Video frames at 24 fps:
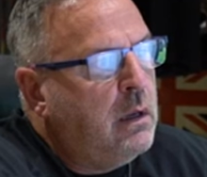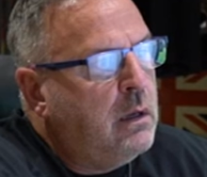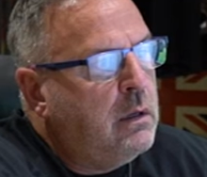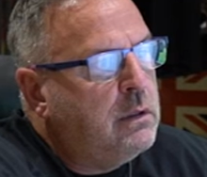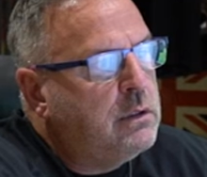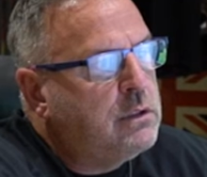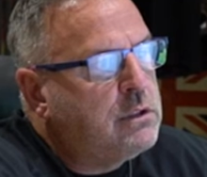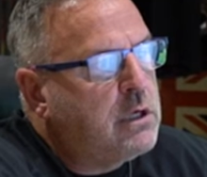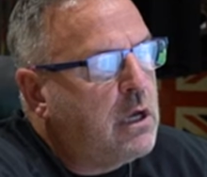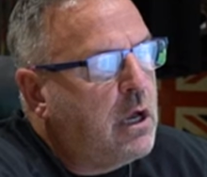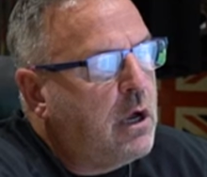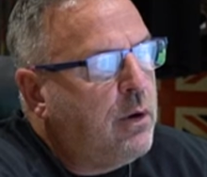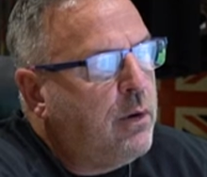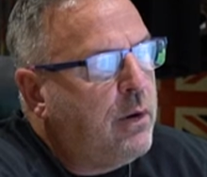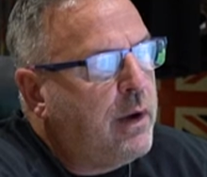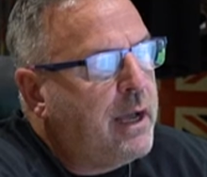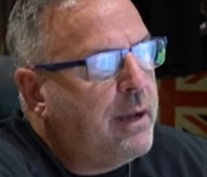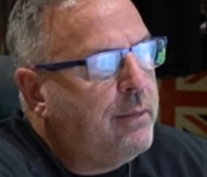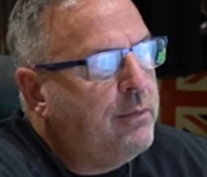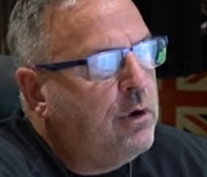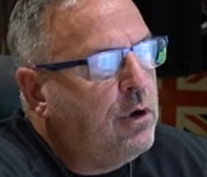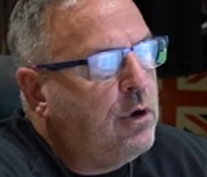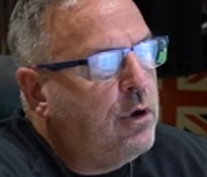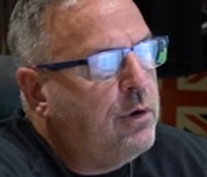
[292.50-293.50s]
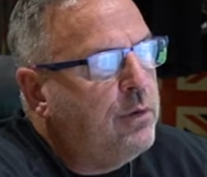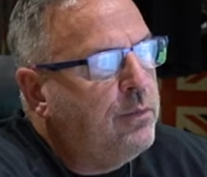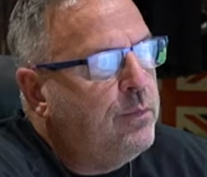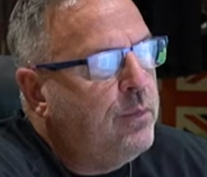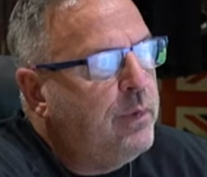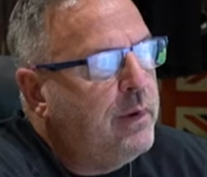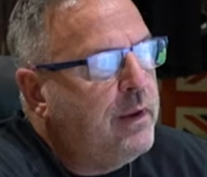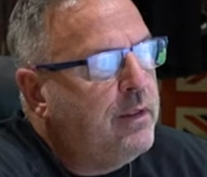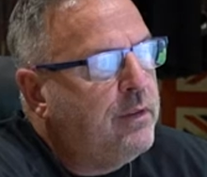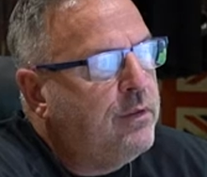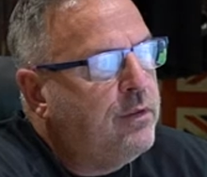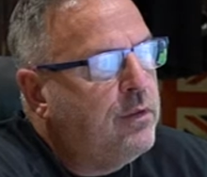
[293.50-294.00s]
So I'm going
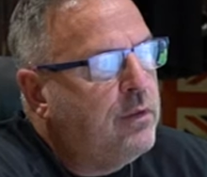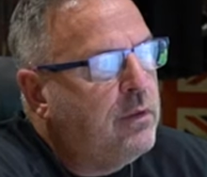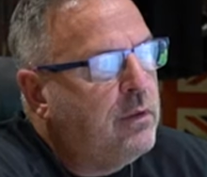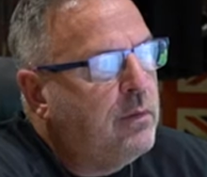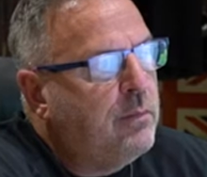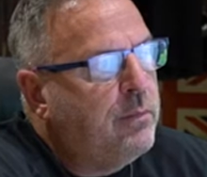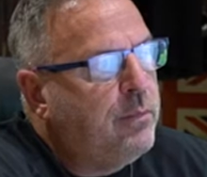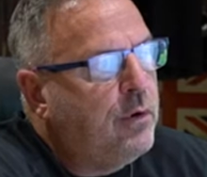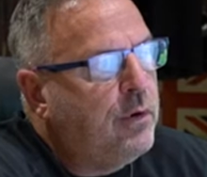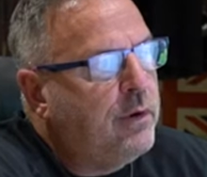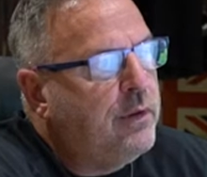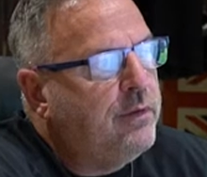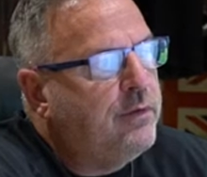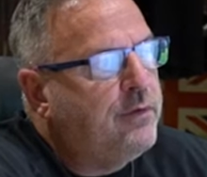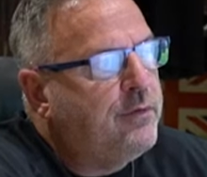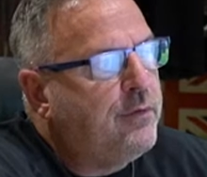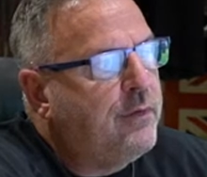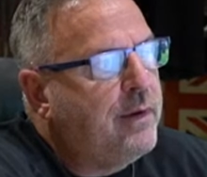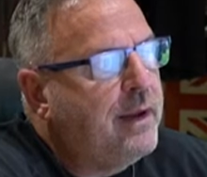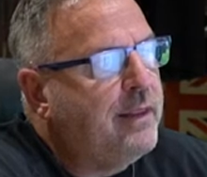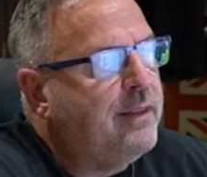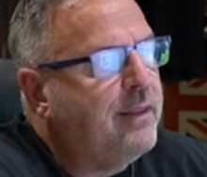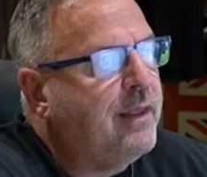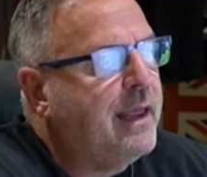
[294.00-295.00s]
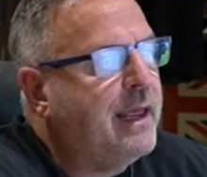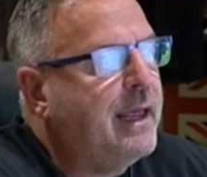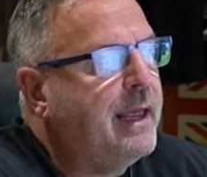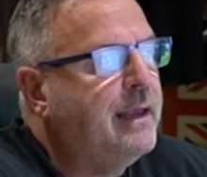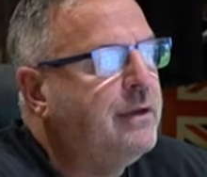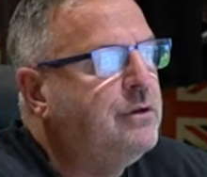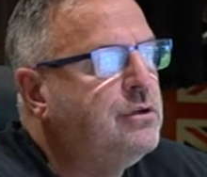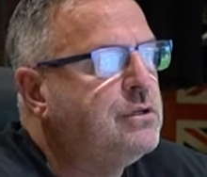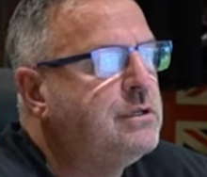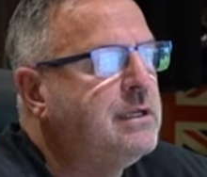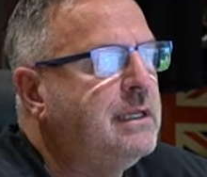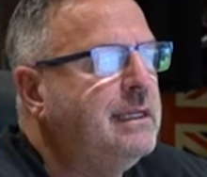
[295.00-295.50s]
with 0.3 there,
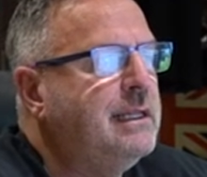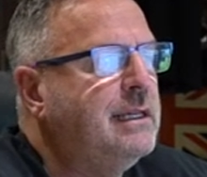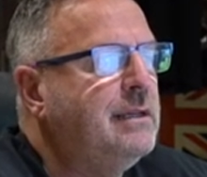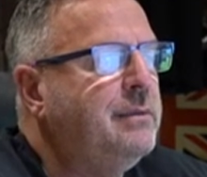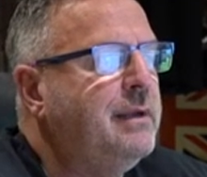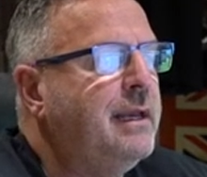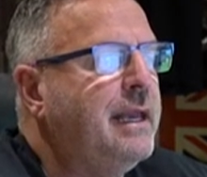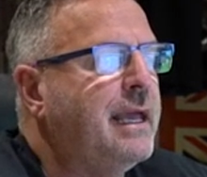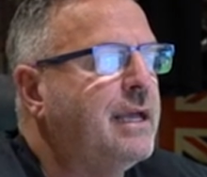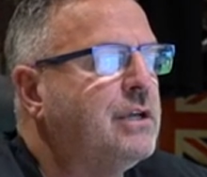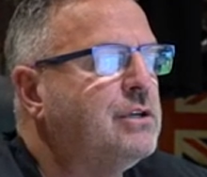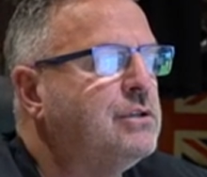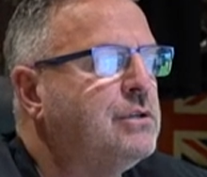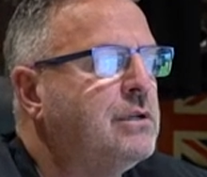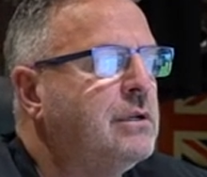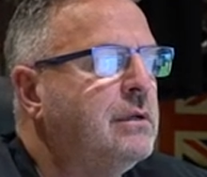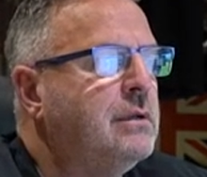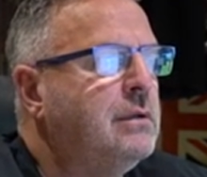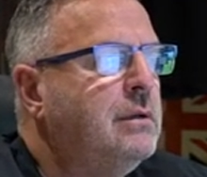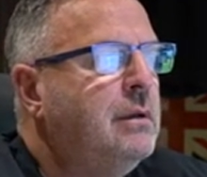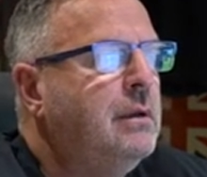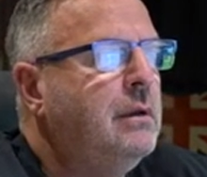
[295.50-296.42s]
just a little bit extra,